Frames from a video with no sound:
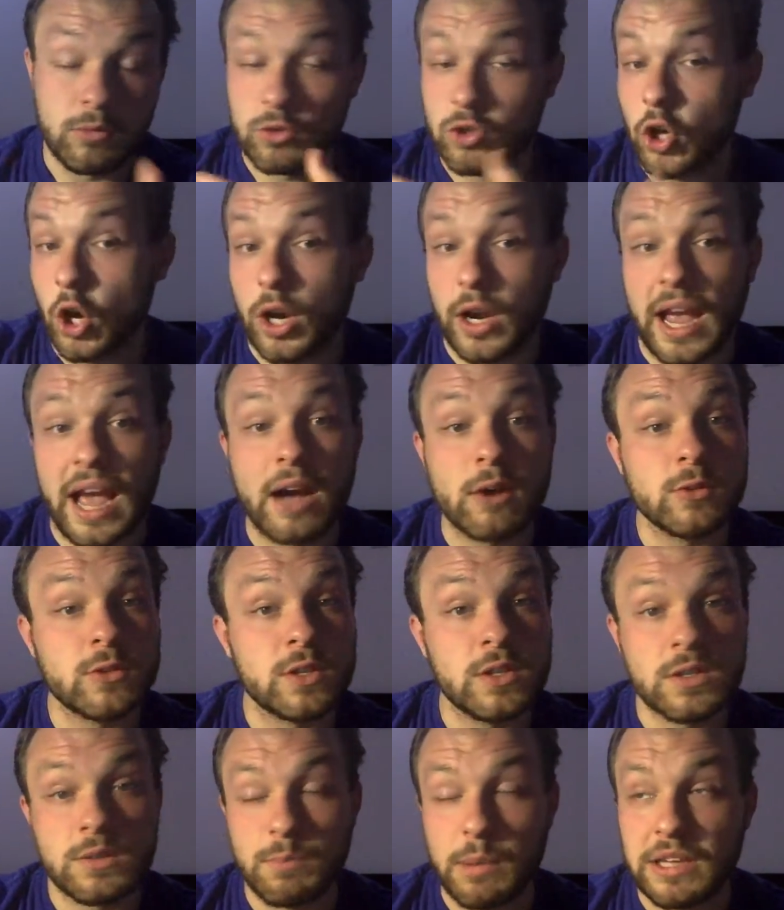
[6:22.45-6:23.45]
dog
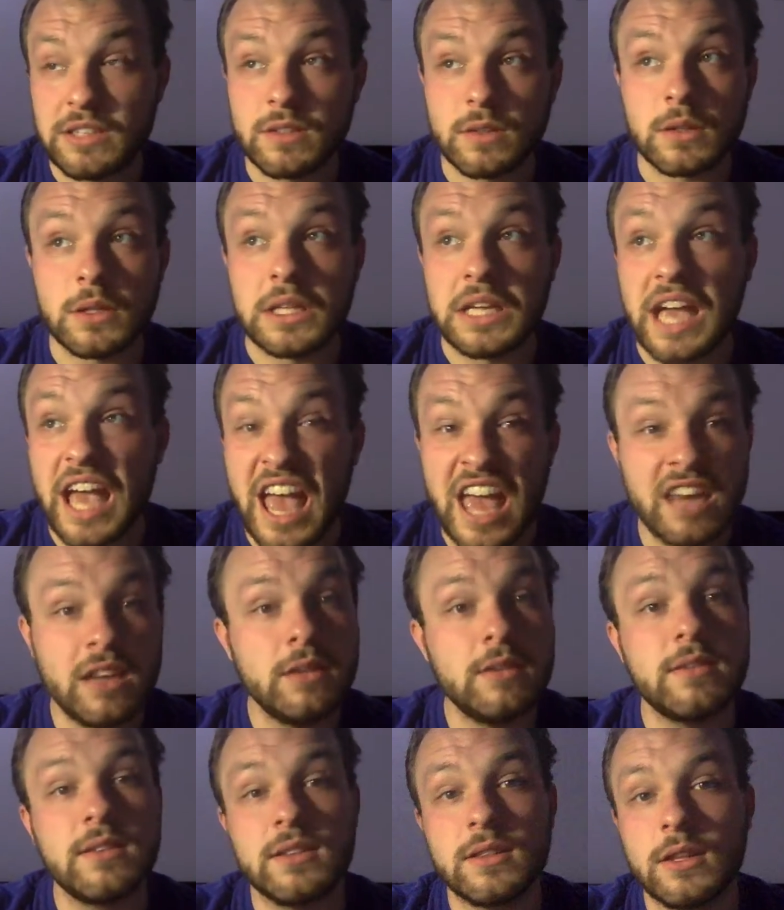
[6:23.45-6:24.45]
houses. Basically
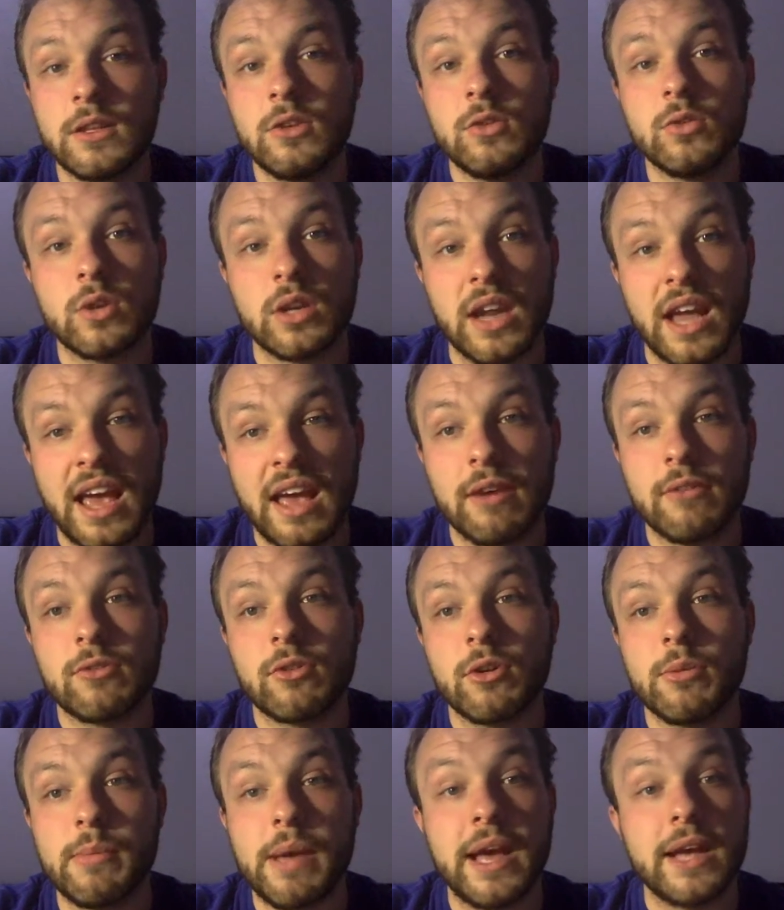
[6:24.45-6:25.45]
anything that you could
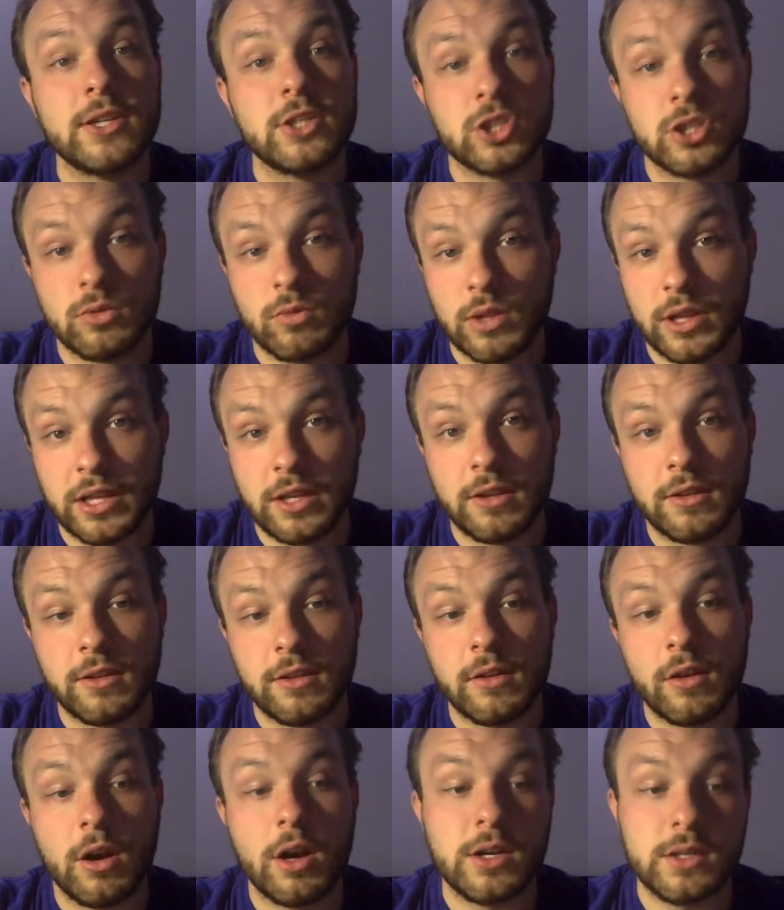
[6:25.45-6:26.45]
ever imagine related to
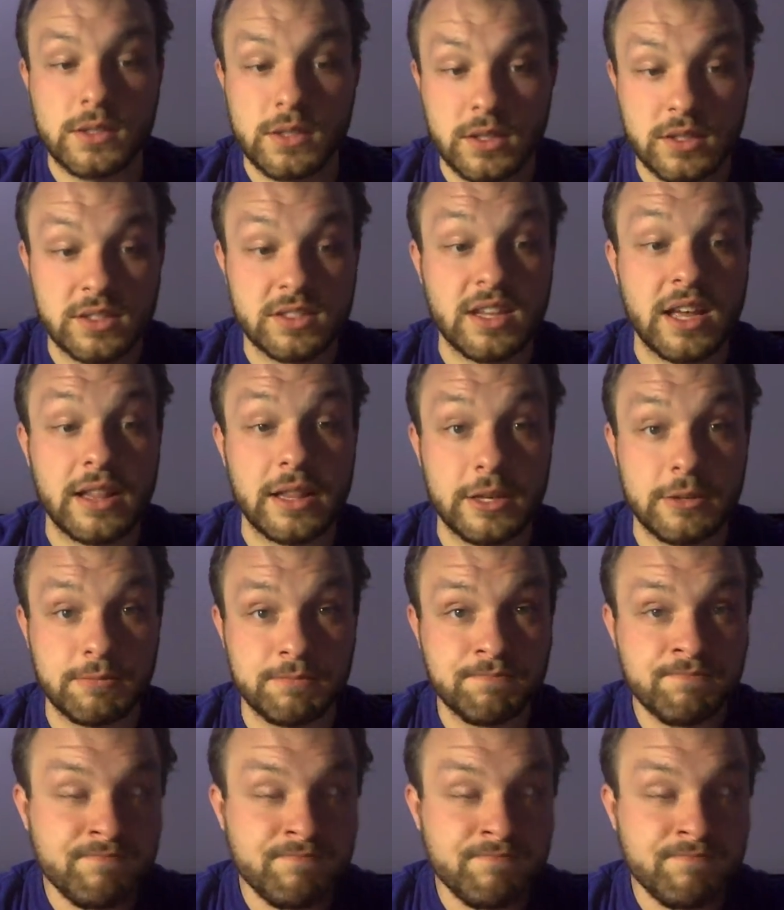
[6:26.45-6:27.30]
dogs, they sell it.